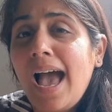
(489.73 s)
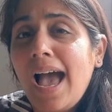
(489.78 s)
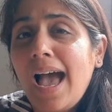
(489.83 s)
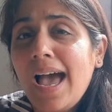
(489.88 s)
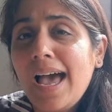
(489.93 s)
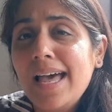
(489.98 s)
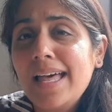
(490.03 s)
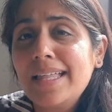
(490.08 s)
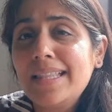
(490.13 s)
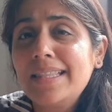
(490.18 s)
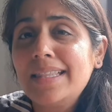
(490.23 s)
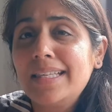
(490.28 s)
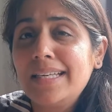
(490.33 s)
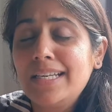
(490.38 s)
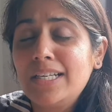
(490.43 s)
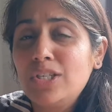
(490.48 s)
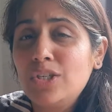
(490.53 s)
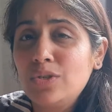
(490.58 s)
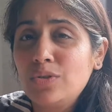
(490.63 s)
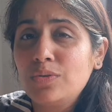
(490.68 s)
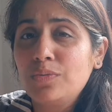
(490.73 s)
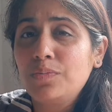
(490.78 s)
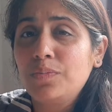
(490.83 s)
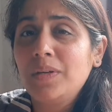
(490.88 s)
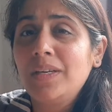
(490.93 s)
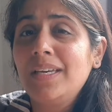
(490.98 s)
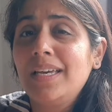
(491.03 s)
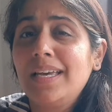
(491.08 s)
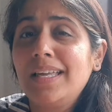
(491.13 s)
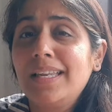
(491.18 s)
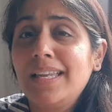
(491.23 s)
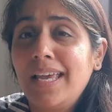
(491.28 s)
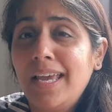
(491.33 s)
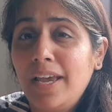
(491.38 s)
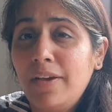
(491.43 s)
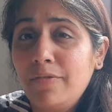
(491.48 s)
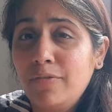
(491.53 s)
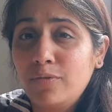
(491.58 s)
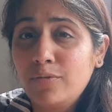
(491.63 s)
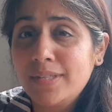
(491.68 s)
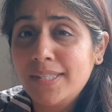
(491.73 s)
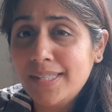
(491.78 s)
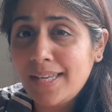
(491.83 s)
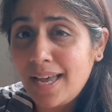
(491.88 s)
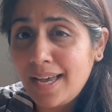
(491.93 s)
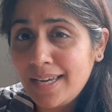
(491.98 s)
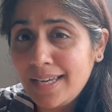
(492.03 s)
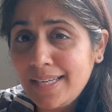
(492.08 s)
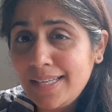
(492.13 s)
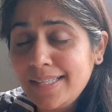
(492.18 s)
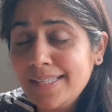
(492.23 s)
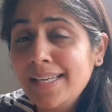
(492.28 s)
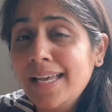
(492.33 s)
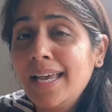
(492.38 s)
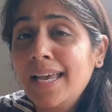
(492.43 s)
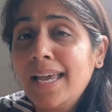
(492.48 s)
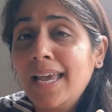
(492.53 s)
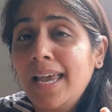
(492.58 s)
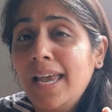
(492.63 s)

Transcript: and they should be in A4 size.